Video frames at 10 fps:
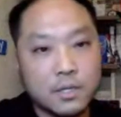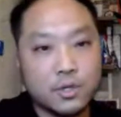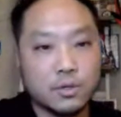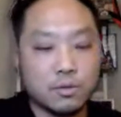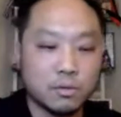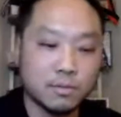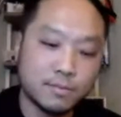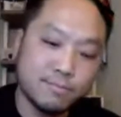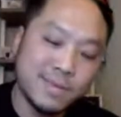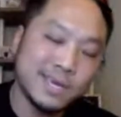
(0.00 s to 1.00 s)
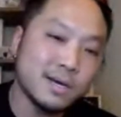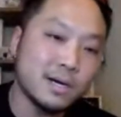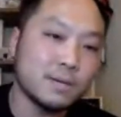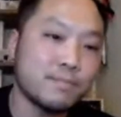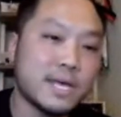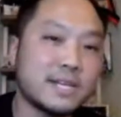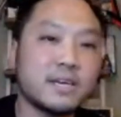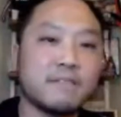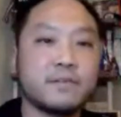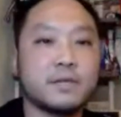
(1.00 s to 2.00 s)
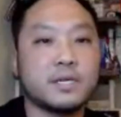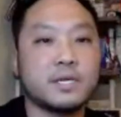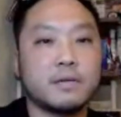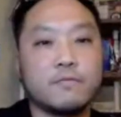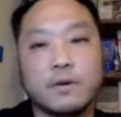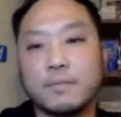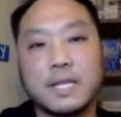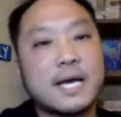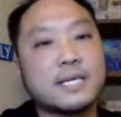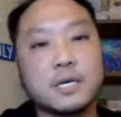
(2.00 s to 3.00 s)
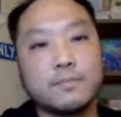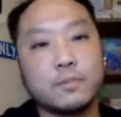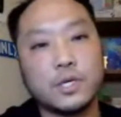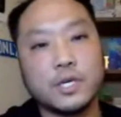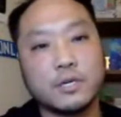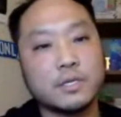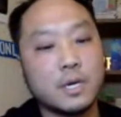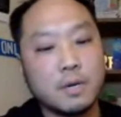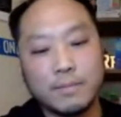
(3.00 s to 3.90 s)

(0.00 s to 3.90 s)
to make up that deficit from the last couple of years.